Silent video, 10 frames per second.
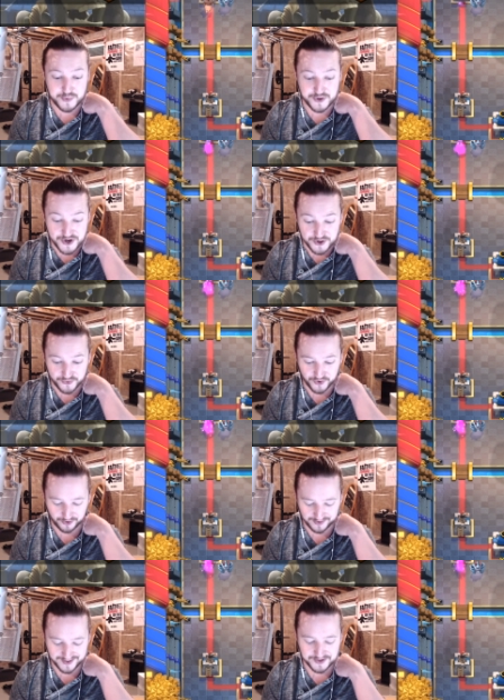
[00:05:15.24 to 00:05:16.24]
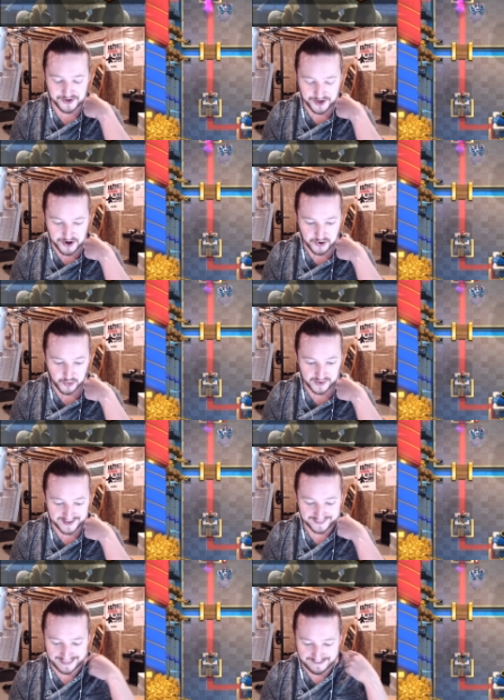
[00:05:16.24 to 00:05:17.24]
beautiful new
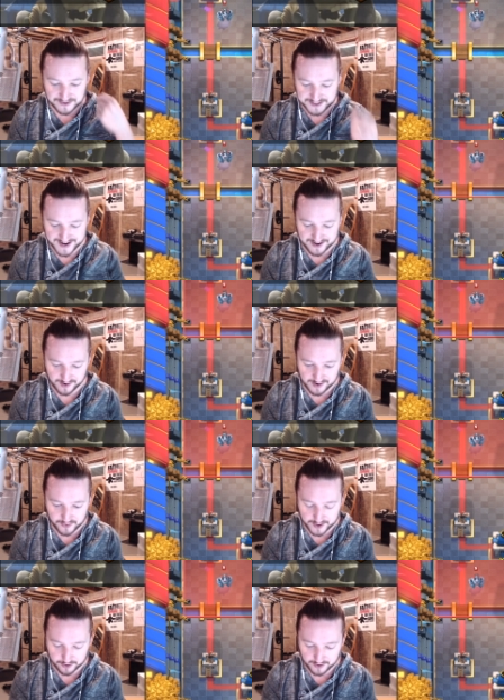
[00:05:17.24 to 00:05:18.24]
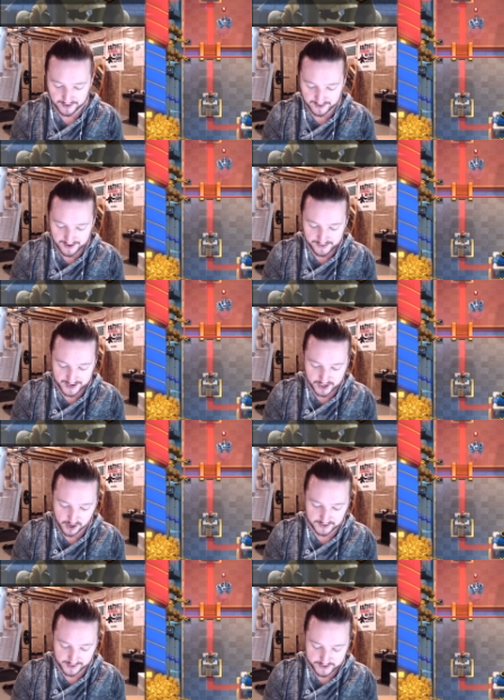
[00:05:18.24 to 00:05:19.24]
level 10 Hog Rider that I
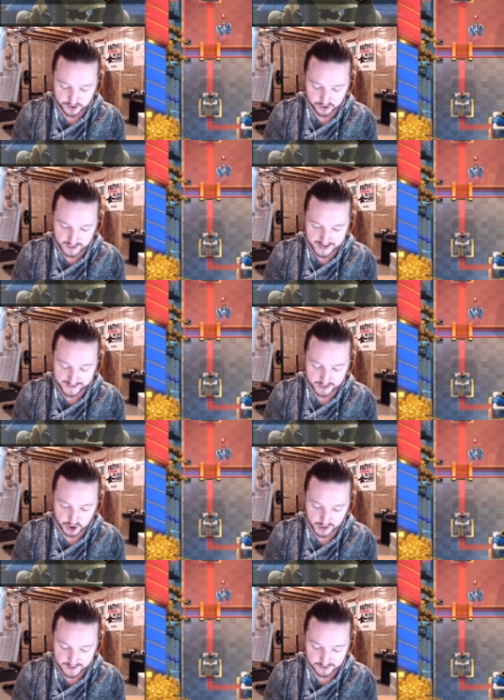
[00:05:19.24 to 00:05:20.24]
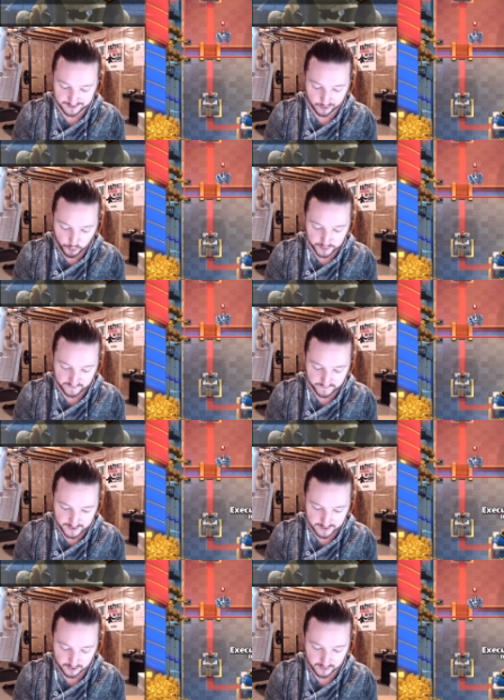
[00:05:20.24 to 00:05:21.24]
got yesterday in a chest opening
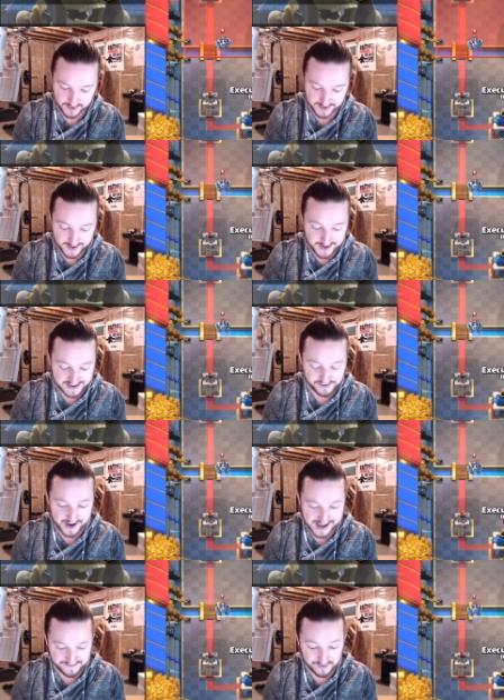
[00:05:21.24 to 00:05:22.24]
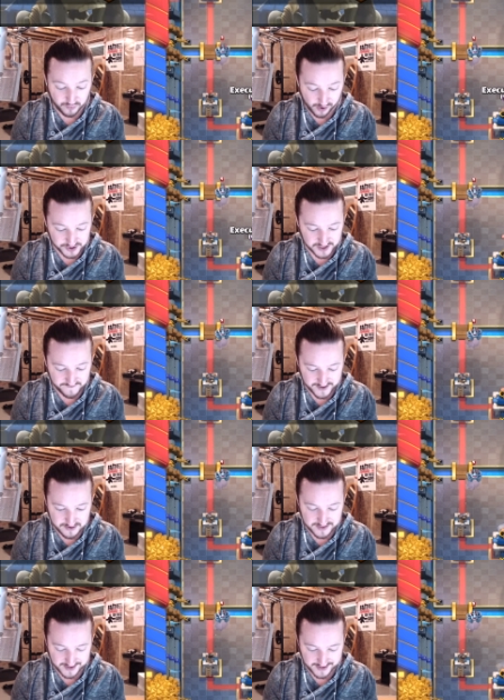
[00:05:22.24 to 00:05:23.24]
video. If you haven't watched that
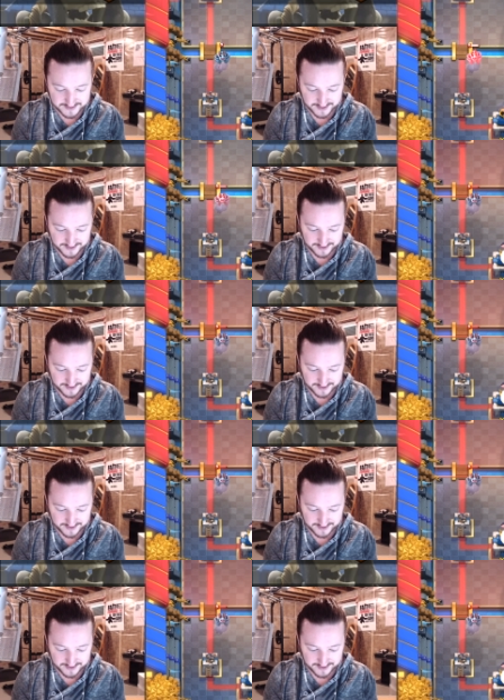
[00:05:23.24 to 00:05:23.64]
video yet,